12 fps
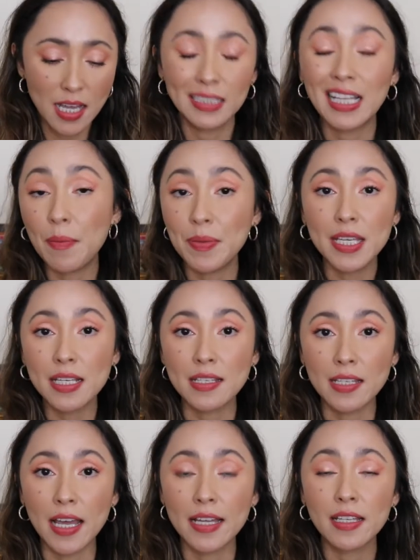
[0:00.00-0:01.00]
That being
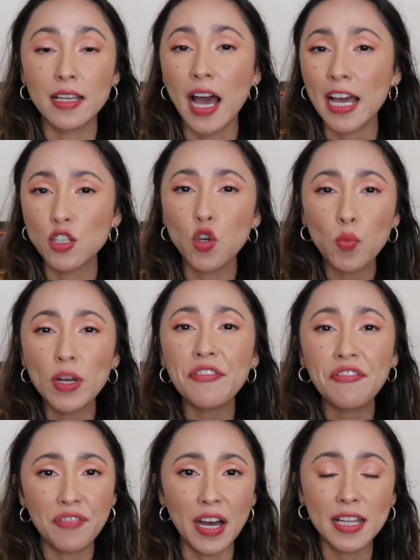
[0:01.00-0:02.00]
said, I don't really
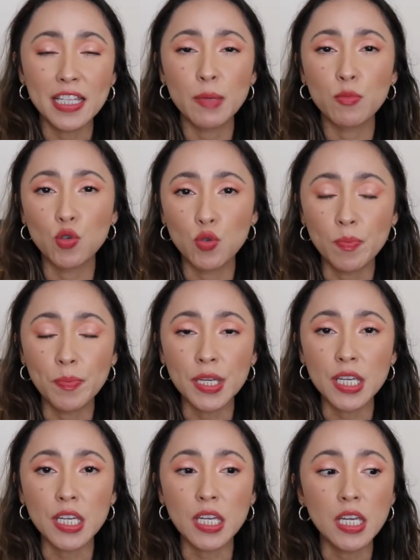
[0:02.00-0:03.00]
find them to
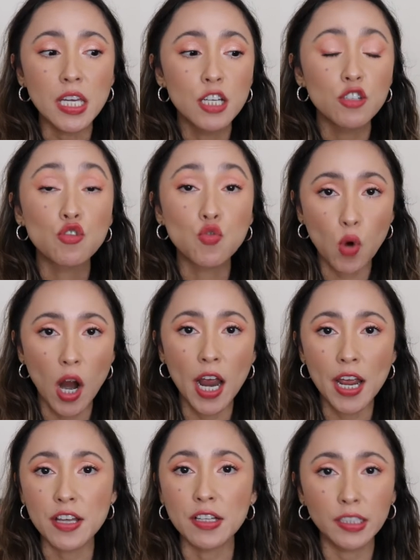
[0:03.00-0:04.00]
be
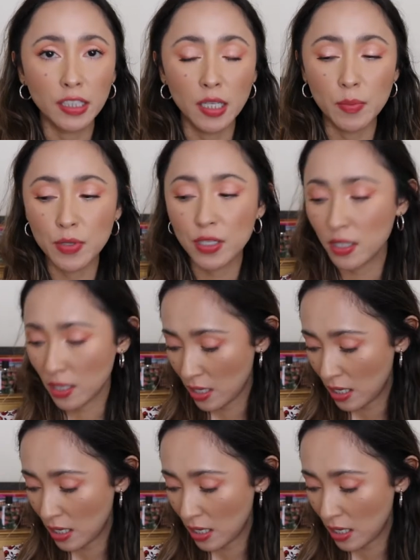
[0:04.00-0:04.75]
drying on the lips.